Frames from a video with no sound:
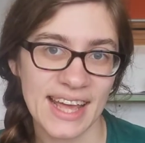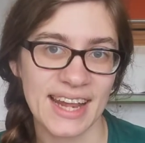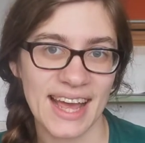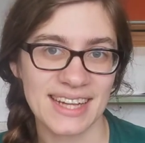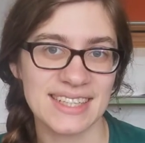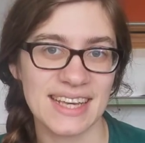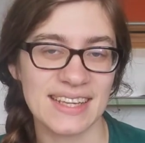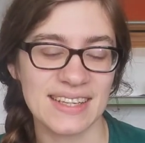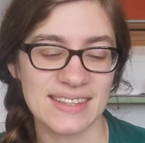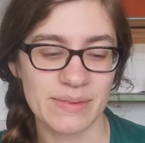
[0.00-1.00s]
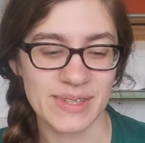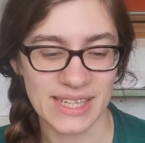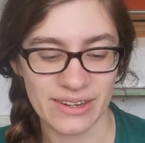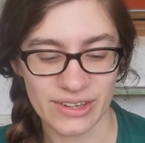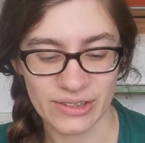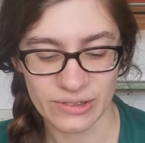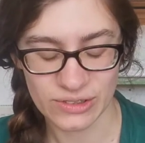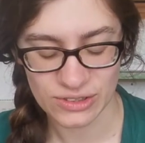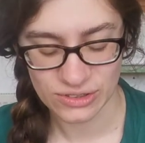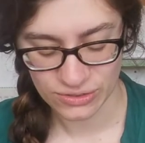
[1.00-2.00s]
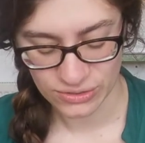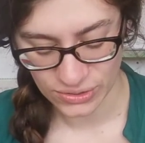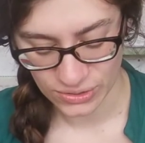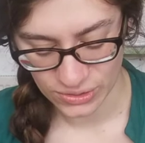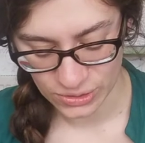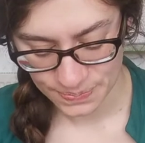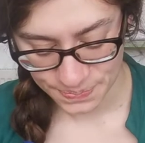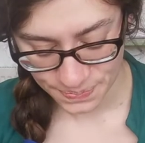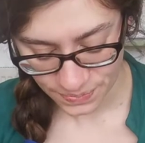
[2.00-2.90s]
collecting the materials for